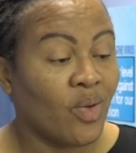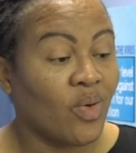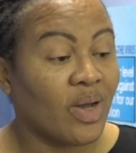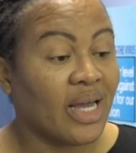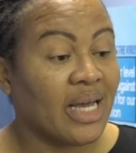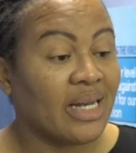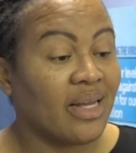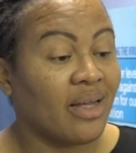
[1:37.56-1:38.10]

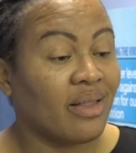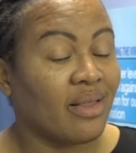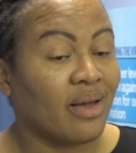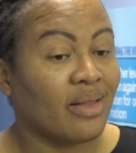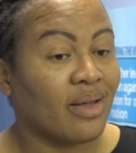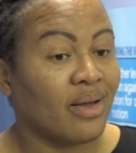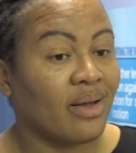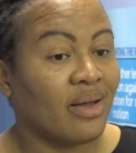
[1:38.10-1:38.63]
Okay, and the
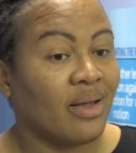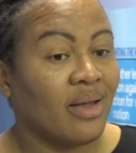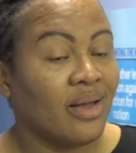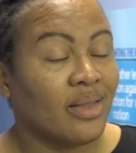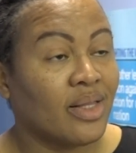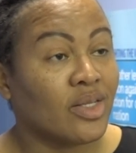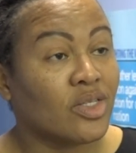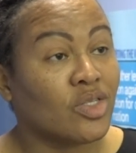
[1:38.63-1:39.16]
the the,
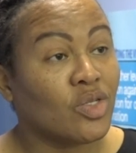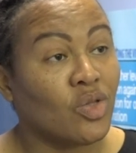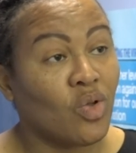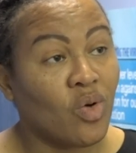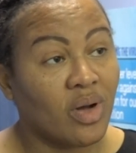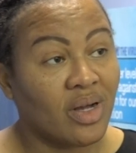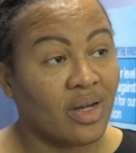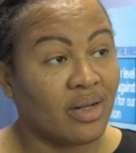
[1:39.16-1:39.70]
the
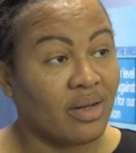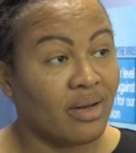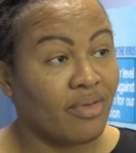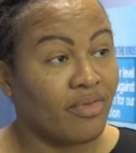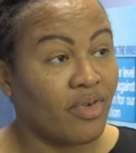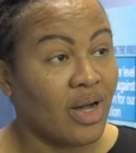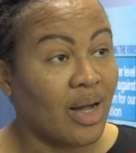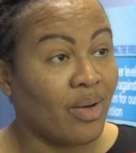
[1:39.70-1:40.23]
slogan
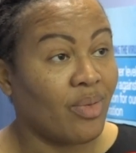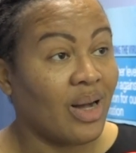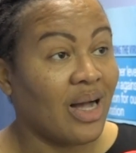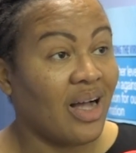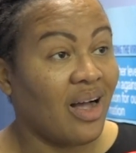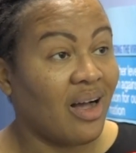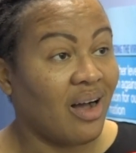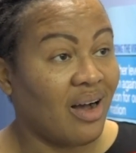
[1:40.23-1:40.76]
for our
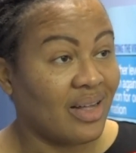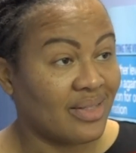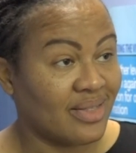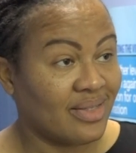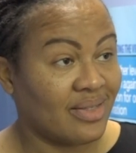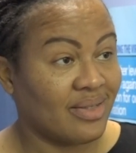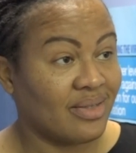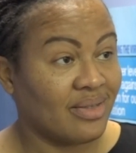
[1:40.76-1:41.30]

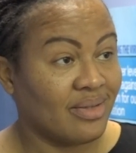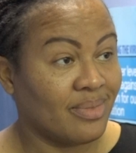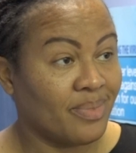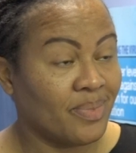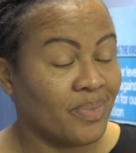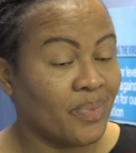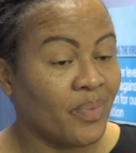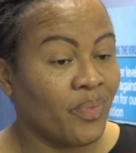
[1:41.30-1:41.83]
hearts
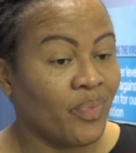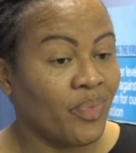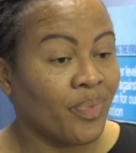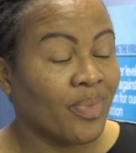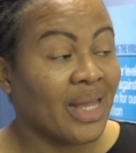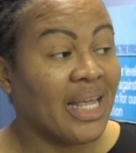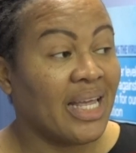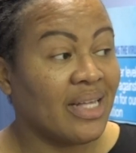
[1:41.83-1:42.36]

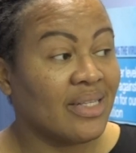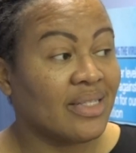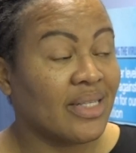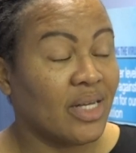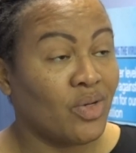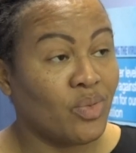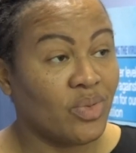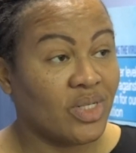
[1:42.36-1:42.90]
in
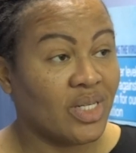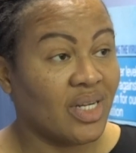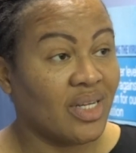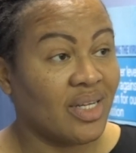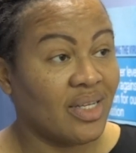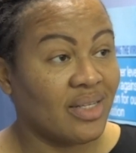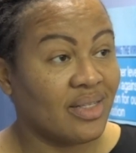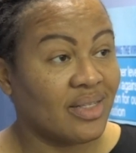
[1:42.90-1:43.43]
St. Lucia
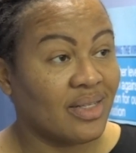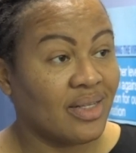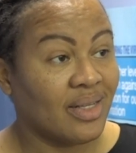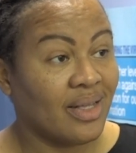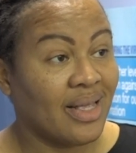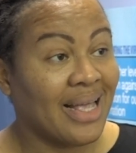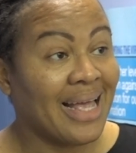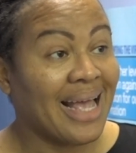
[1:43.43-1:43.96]
is
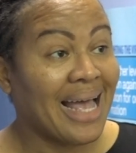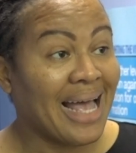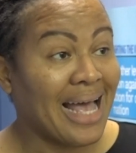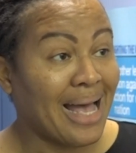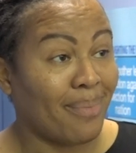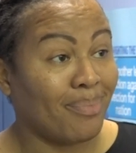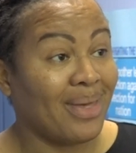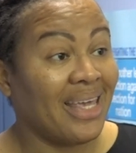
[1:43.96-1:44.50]

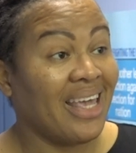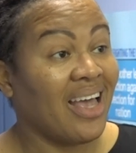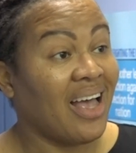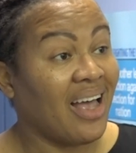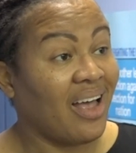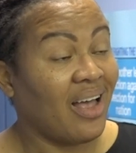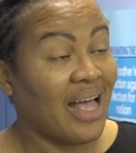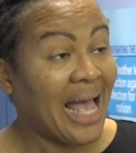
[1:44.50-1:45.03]
happy
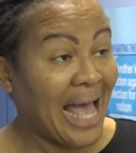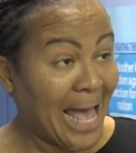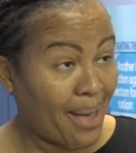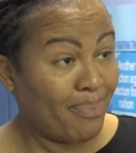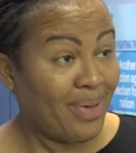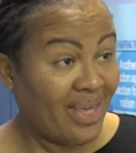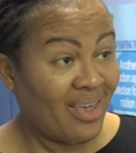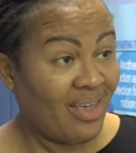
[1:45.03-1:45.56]

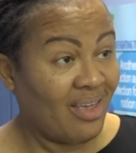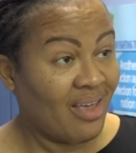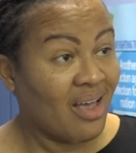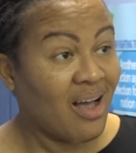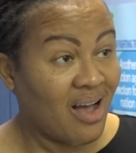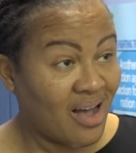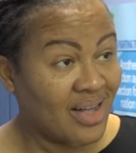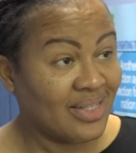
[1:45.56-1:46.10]
happy
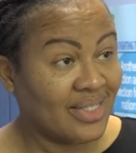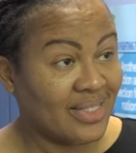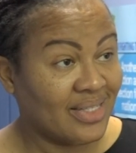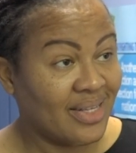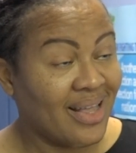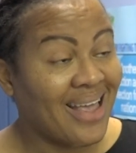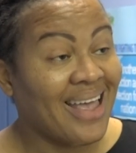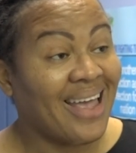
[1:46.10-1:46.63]

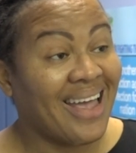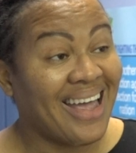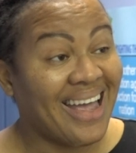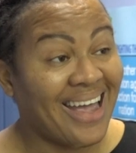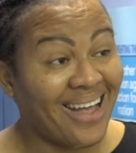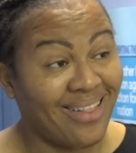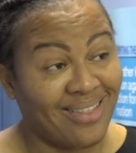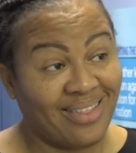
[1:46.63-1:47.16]
hearts,
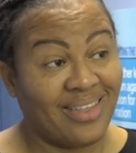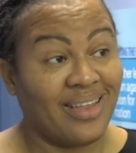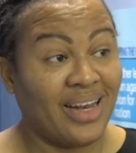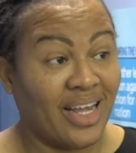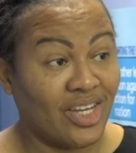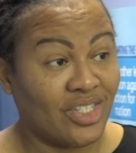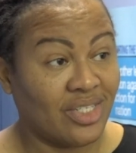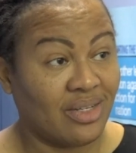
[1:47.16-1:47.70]
healthy
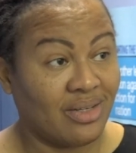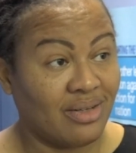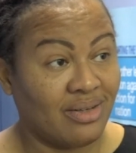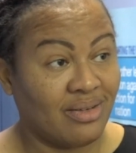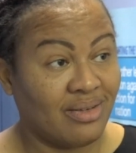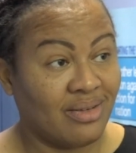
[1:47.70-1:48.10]
nation.